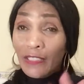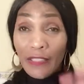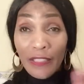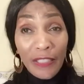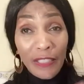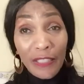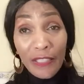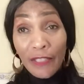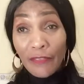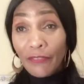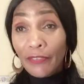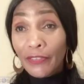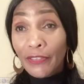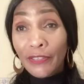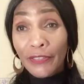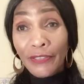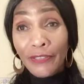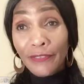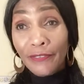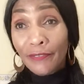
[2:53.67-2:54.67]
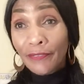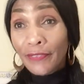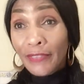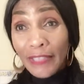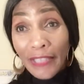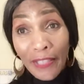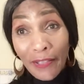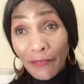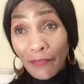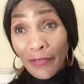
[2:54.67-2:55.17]
it's difficult
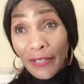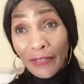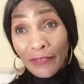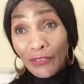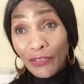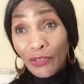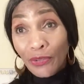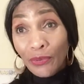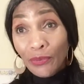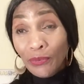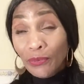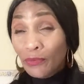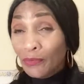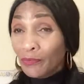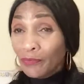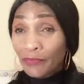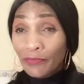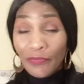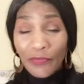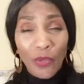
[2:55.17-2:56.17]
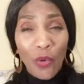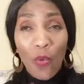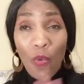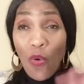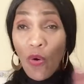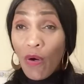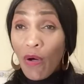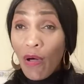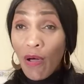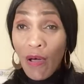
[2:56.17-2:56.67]
to get around to
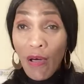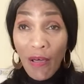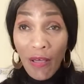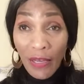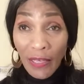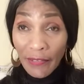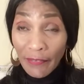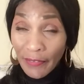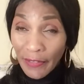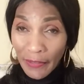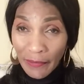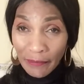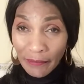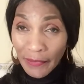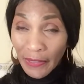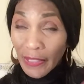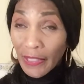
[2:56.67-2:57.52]
all of them.